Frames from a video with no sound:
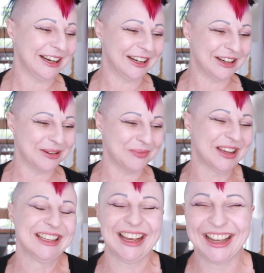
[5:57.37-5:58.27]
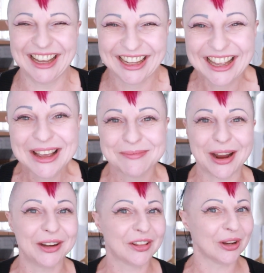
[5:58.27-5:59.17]

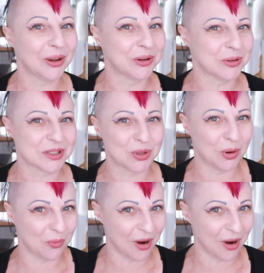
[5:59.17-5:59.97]
Apparently the locals thought,